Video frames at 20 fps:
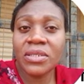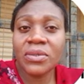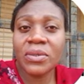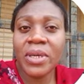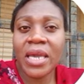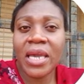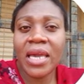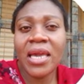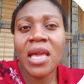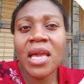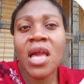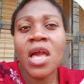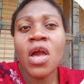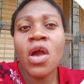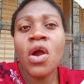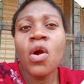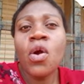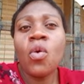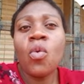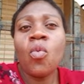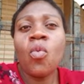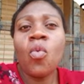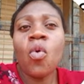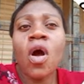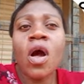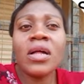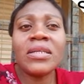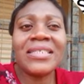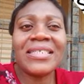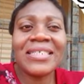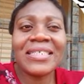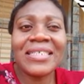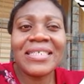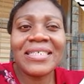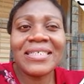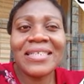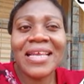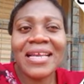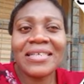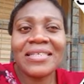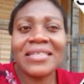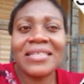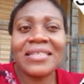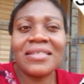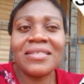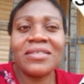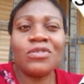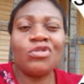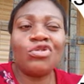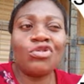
Okay, wall thickness